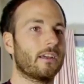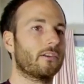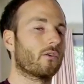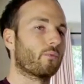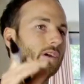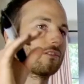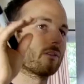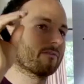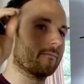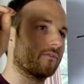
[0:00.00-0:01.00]
Your
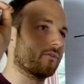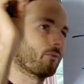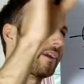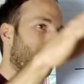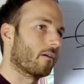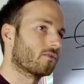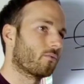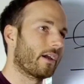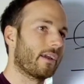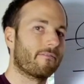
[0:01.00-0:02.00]
realtor from 3 hours
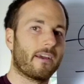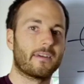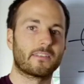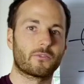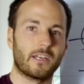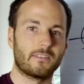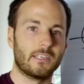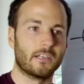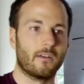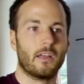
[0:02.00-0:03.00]
away found this great
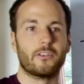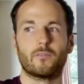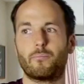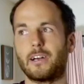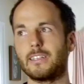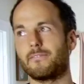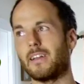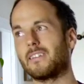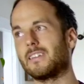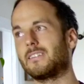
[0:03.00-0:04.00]
deal. Your buddy
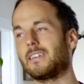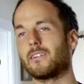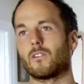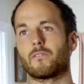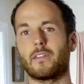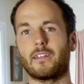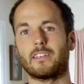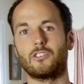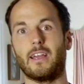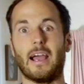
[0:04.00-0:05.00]
found a deal over there
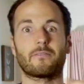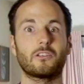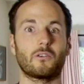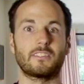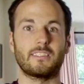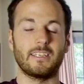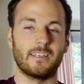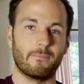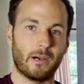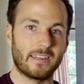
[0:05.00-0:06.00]
that you have to go see
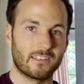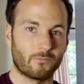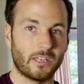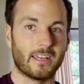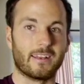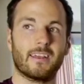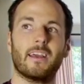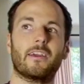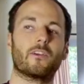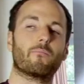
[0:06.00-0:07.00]
by this weekend.
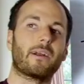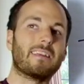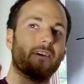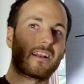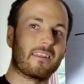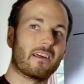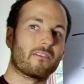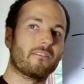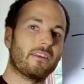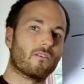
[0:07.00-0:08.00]
Your buddy found
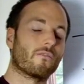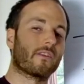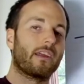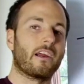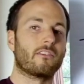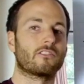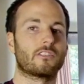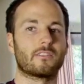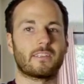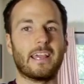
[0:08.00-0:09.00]
another deal over there and you're
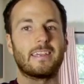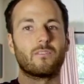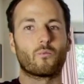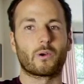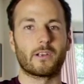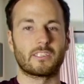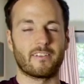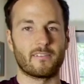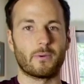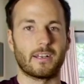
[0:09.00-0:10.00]
just taking words of
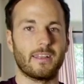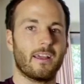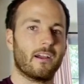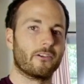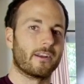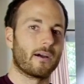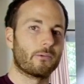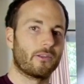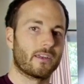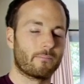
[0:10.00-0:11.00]
everybody. You're not
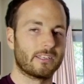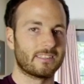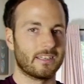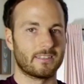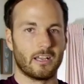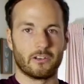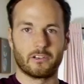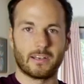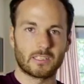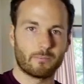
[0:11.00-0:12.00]
building a business, you're
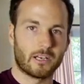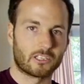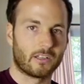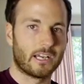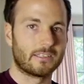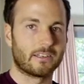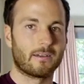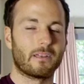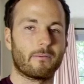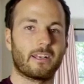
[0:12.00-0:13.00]
not specializing, you're
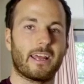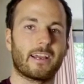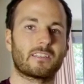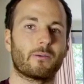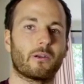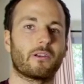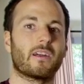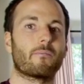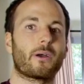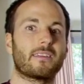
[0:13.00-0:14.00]
not becoming an expert, you're
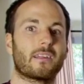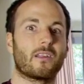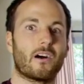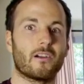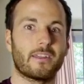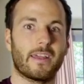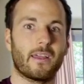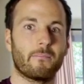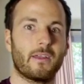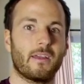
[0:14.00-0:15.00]
not playing the long
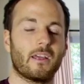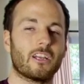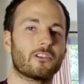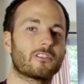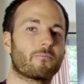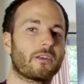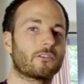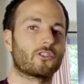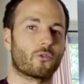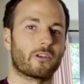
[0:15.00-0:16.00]
game, you're just playing the
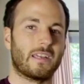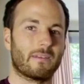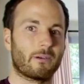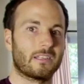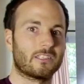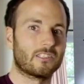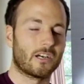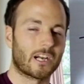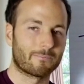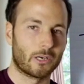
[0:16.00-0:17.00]
short game, you're playing the
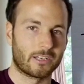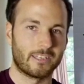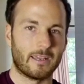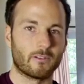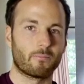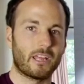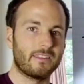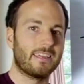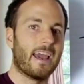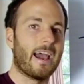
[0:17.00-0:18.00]
stock market game, you're playing
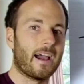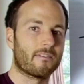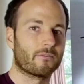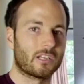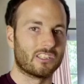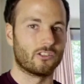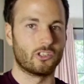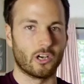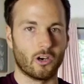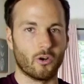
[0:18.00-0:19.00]
the average
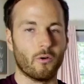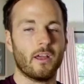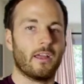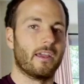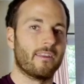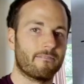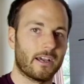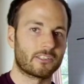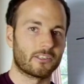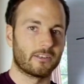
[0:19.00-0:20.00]
Joe
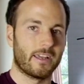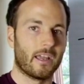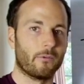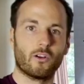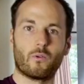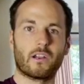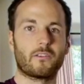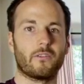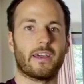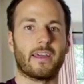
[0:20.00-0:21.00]
investor game. We don't wanna
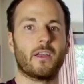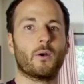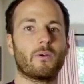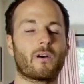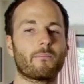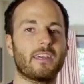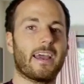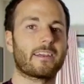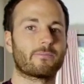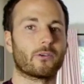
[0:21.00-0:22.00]
do that. We wanna be
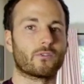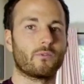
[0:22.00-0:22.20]
experts.